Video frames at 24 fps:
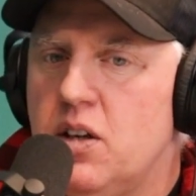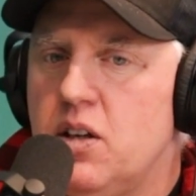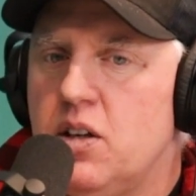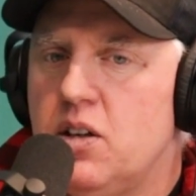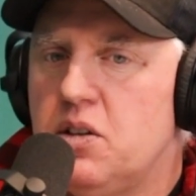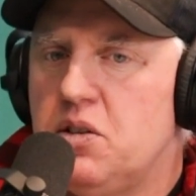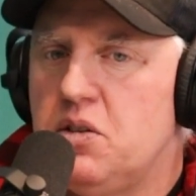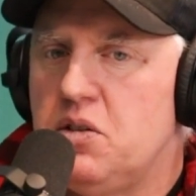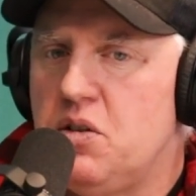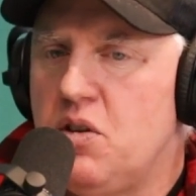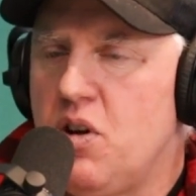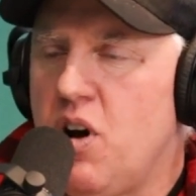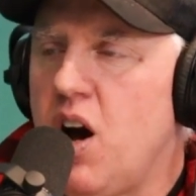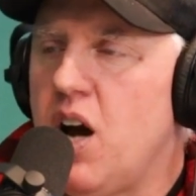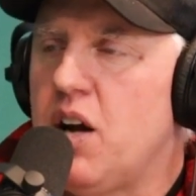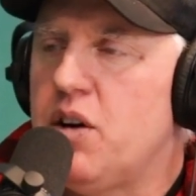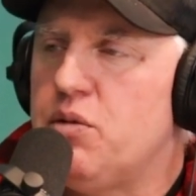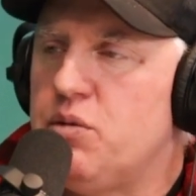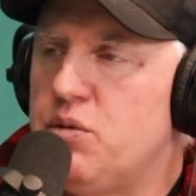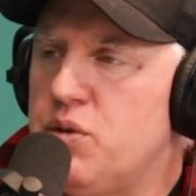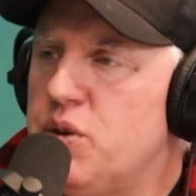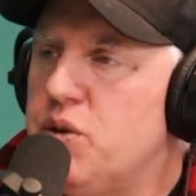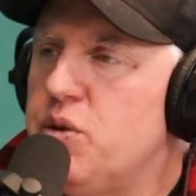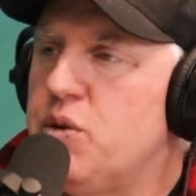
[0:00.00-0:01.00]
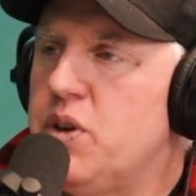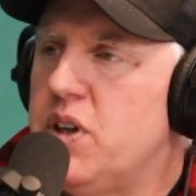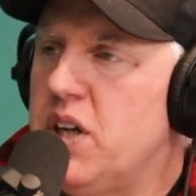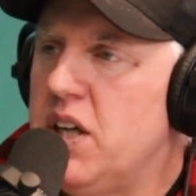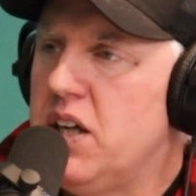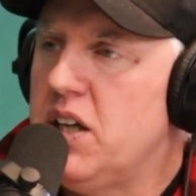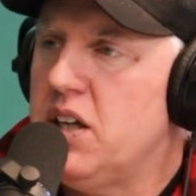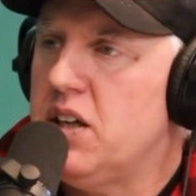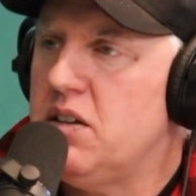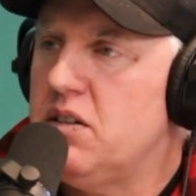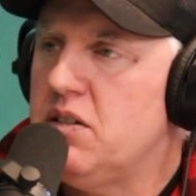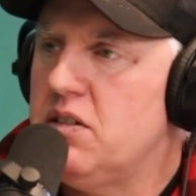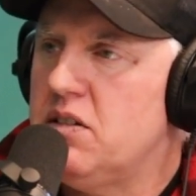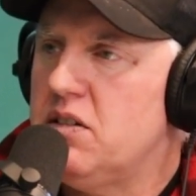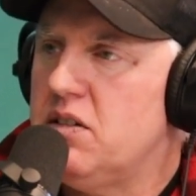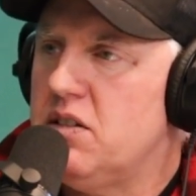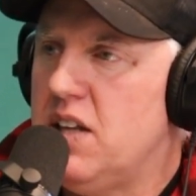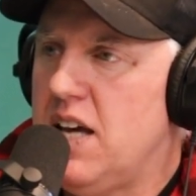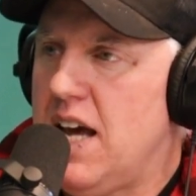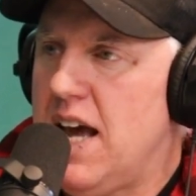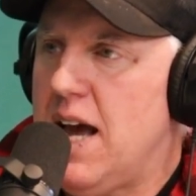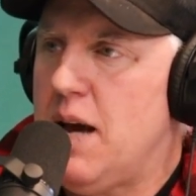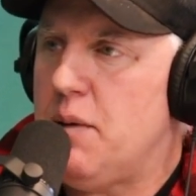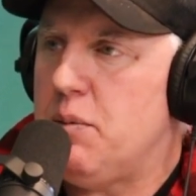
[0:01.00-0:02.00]
not ruining
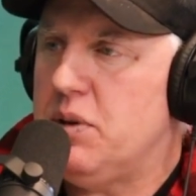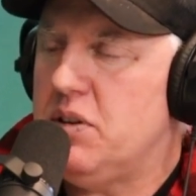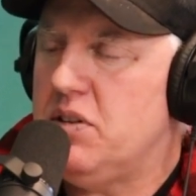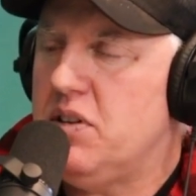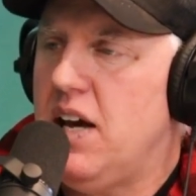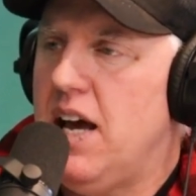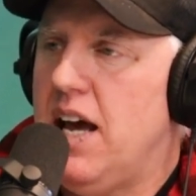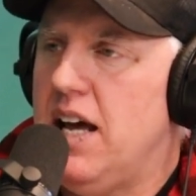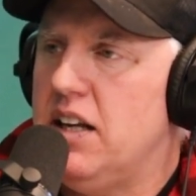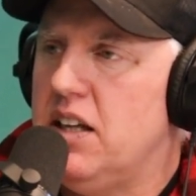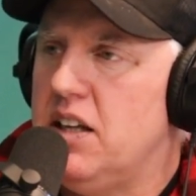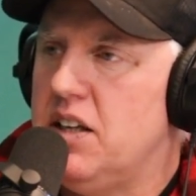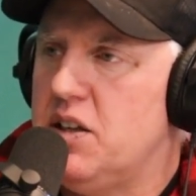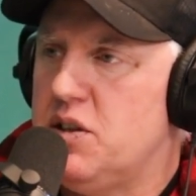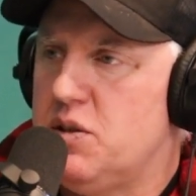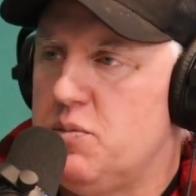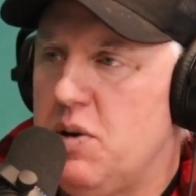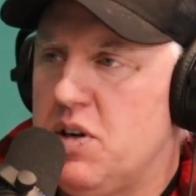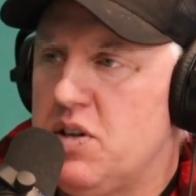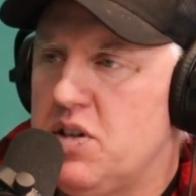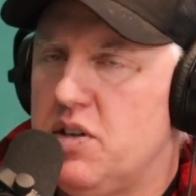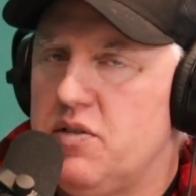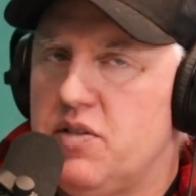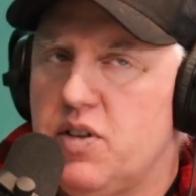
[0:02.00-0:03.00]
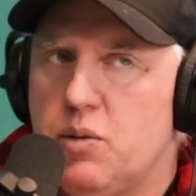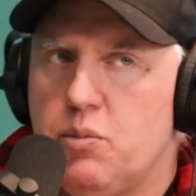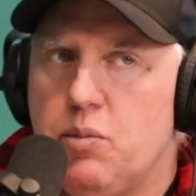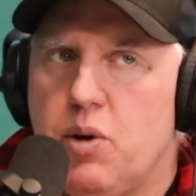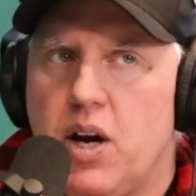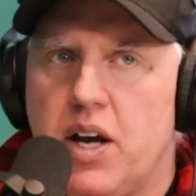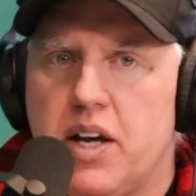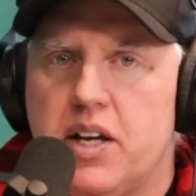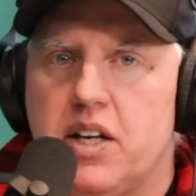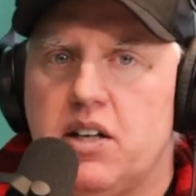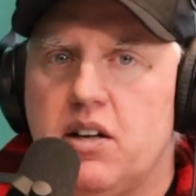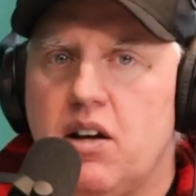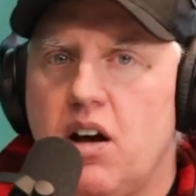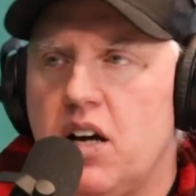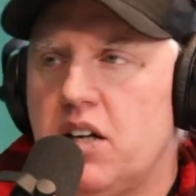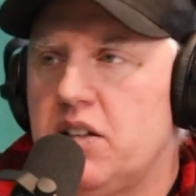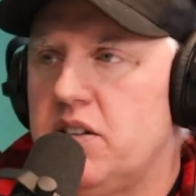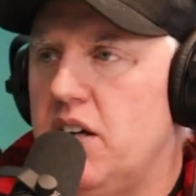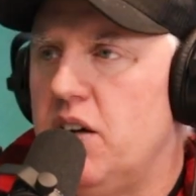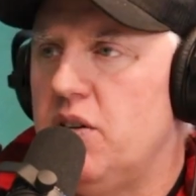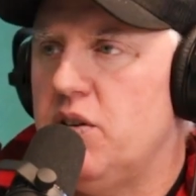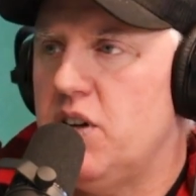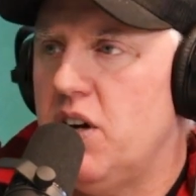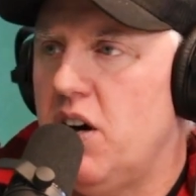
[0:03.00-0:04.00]
the habitat, like especially if they're buying a
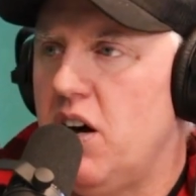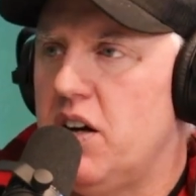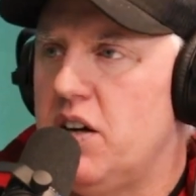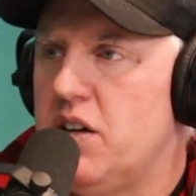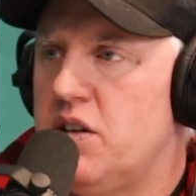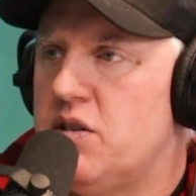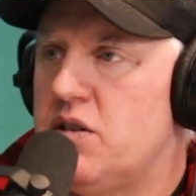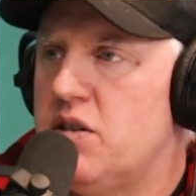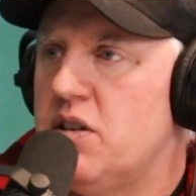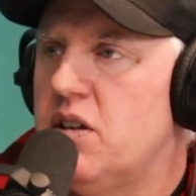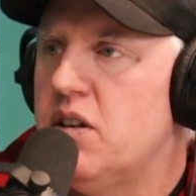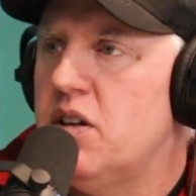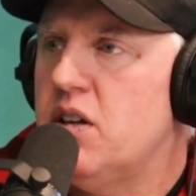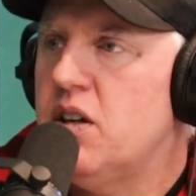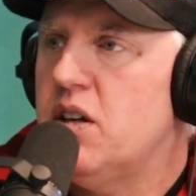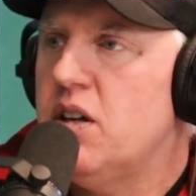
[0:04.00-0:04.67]
knockdown cottage.